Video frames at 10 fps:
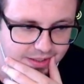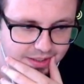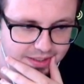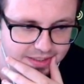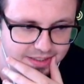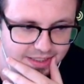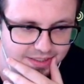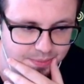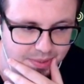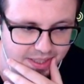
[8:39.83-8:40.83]
At least he
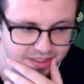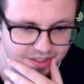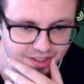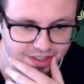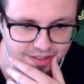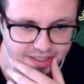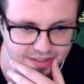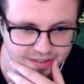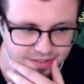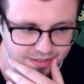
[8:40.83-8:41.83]
has a better start, right?
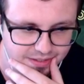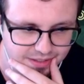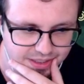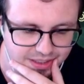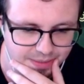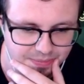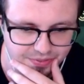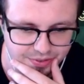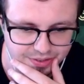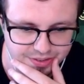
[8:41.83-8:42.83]
He skipped the
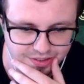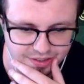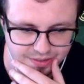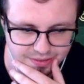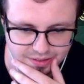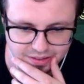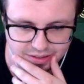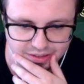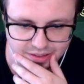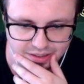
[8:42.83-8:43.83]
first turn,
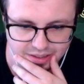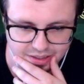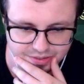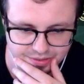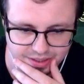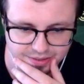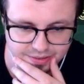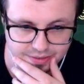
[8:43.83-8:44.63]
last round.